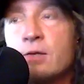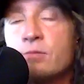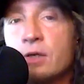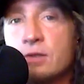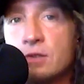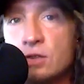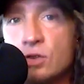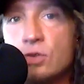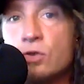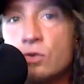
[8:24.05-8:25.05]
but
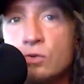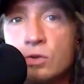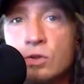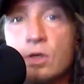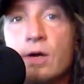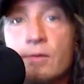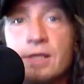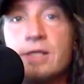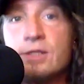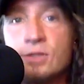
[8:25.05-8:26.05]
you come
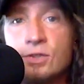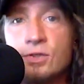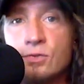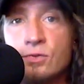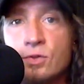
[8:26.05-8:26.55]
into